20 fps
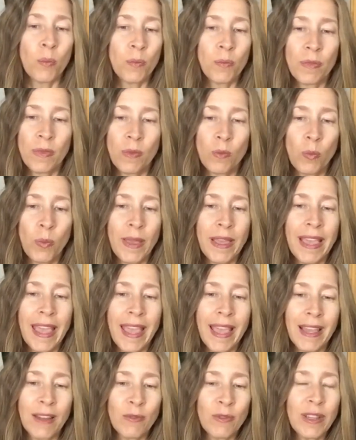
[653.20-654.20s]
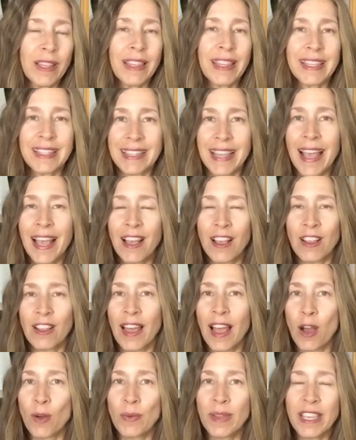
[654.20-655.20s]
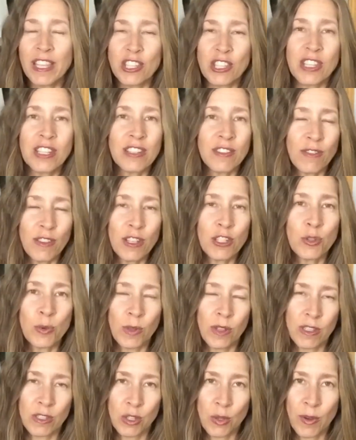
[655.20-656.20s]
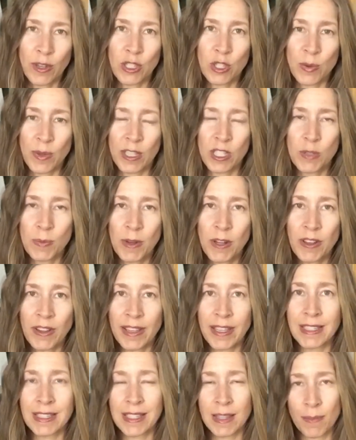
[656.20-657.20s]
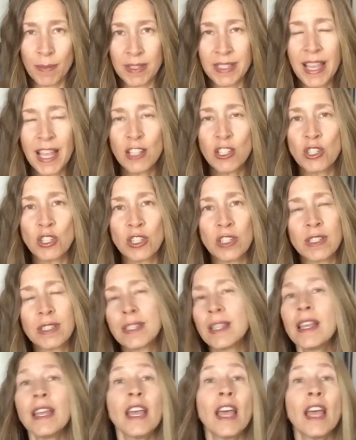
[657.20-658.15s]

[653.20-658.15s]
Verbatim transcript: We can't really tell how each individual is going to experience the potentials,